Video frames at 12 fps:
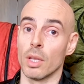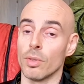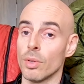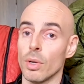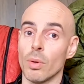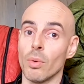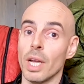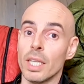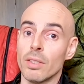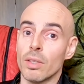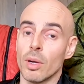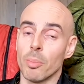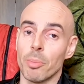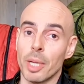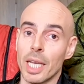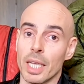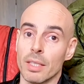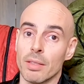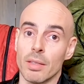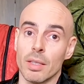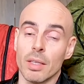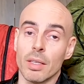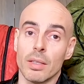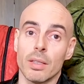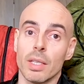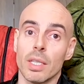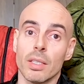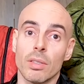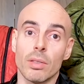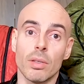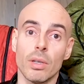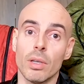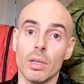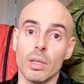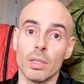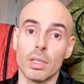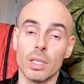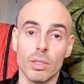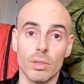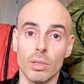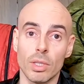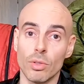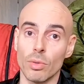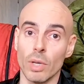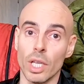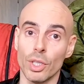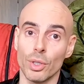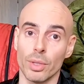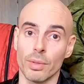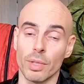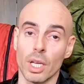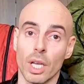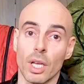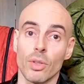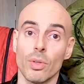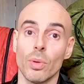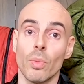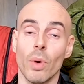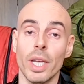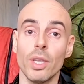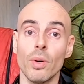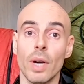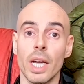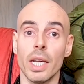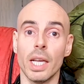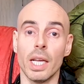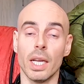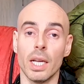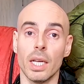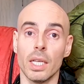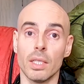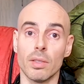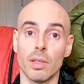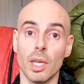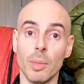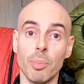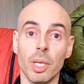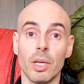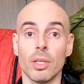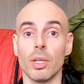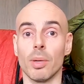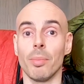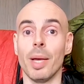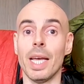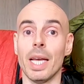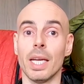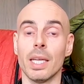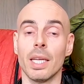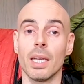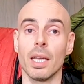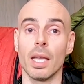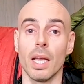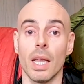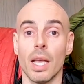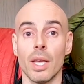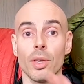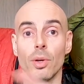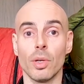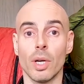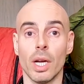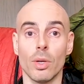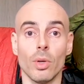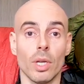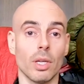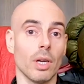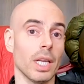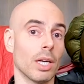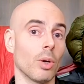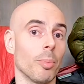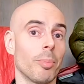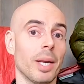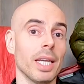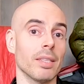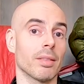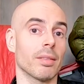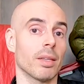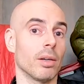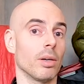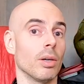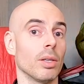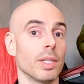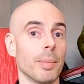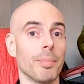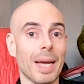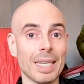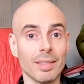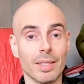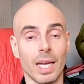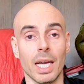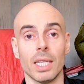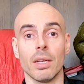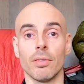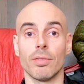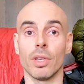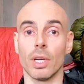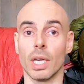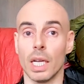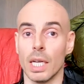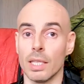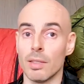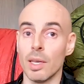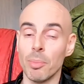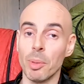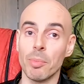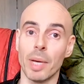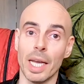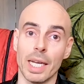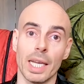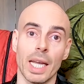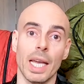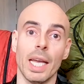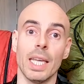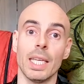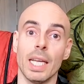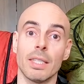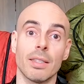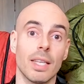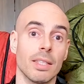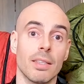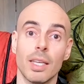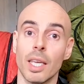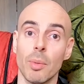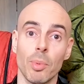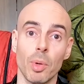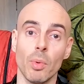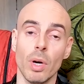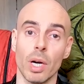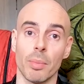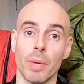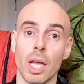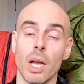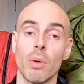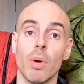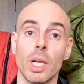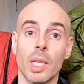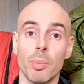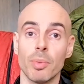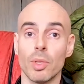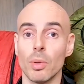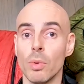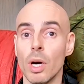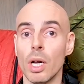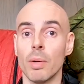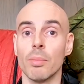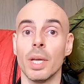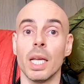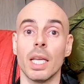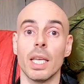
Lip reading: So when it's compressed, there is no insulation. So when you are sleeping on your back, you are gonna compress all the backside of your sleeping bag, and that doesn't keep you warm. What keeps you warm